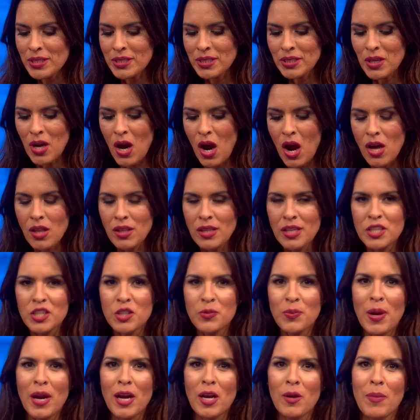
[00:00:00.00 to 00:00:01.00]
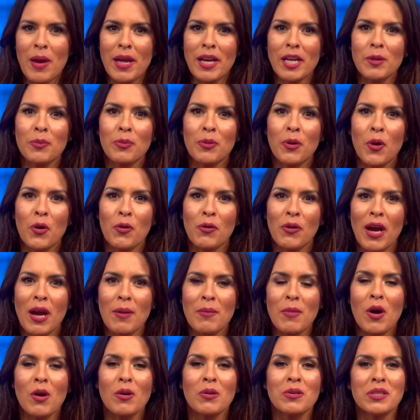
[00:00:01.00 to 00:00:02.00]
The College paramedic
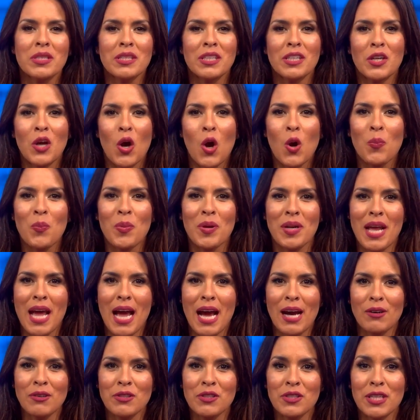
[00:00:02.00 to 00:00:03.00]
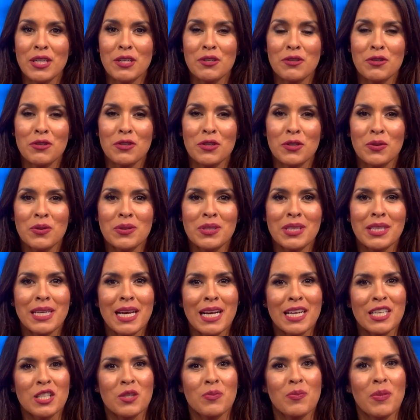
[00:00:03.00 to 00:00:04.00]
program hosted an open house to introduce the
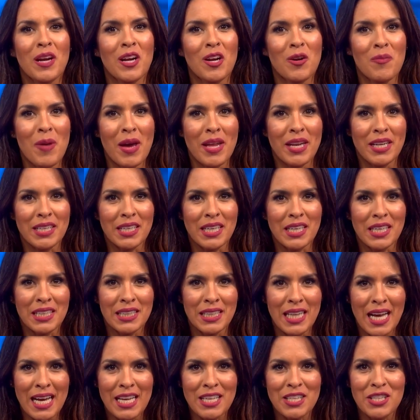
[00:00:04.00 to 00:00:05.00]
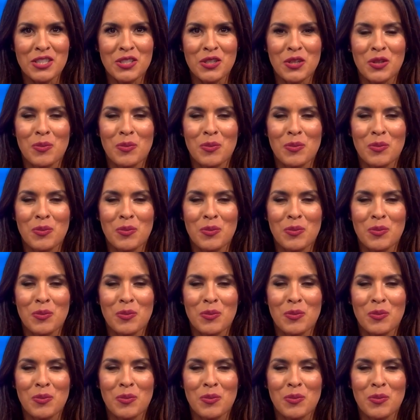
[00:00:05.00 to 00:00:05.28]
next paramedic class to